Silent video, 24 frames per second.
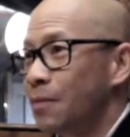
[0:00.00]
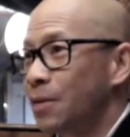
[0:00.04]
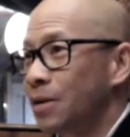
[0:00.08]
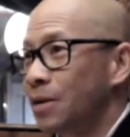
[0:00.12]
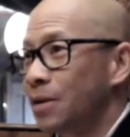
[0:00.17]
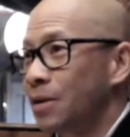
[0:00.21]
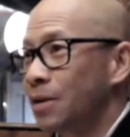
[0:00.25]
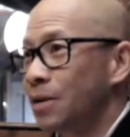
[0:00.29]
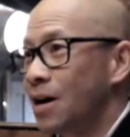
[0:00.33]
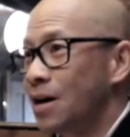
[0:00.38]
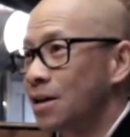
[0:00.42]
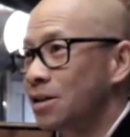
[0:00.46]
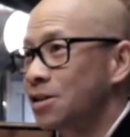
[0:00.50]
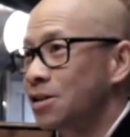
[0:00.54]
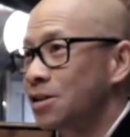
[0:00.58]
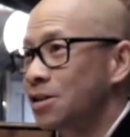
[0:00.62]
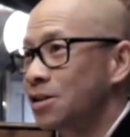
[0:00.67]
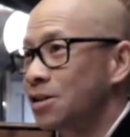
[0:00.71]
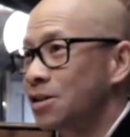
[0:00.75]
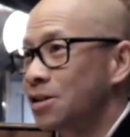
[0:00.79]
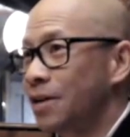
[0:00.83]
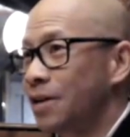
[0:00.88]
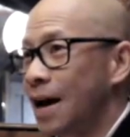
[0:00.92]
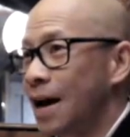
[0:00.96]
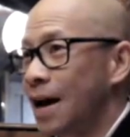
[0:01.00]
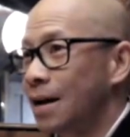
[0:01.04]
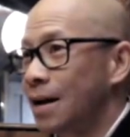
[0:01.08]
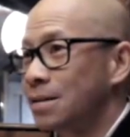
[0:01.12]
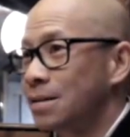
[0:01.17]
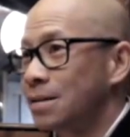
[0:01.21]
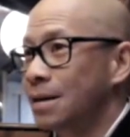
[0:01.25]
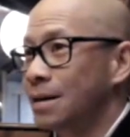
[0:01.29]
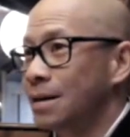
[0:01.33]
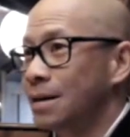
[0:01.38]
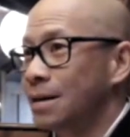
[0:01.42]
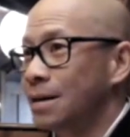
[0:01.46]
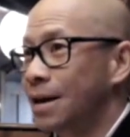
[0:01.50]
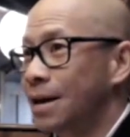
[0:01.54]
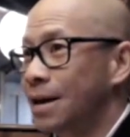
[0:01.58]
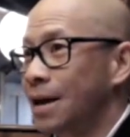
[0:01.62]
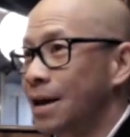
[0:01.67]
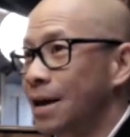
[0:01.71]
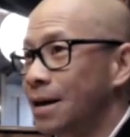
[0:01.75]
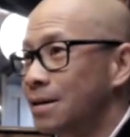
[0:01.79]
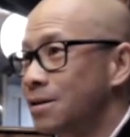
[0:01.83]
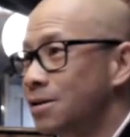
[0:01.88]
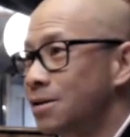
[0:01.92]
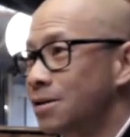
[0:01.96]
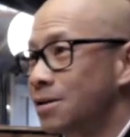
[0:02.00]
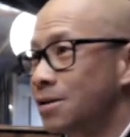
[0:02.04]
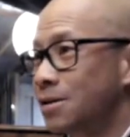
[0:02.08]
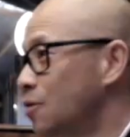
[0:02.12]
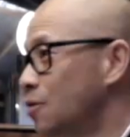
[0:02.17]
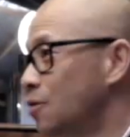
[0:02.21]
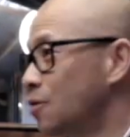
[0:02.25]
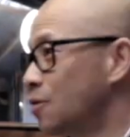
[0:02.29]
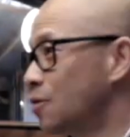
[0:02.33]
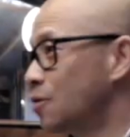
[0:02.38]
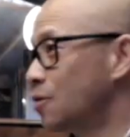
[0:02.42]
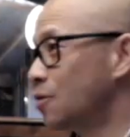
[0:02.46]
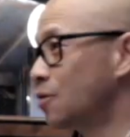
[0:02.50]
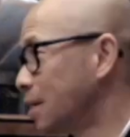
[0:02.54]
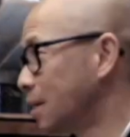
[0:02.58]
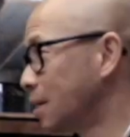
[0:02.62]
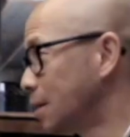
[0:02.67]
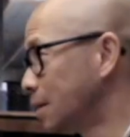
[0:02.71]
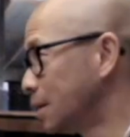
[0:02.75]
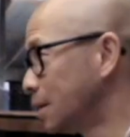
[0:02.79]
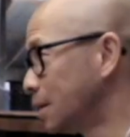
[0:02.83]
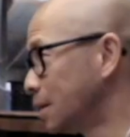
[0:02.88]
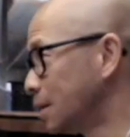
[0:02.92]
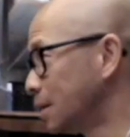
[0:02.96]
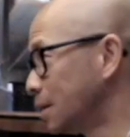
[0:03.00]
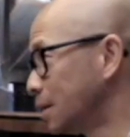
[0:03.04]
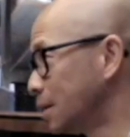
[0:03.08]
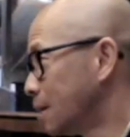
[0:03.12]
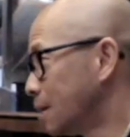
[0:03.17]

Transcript: Kapilavastu and asked King Suddhodana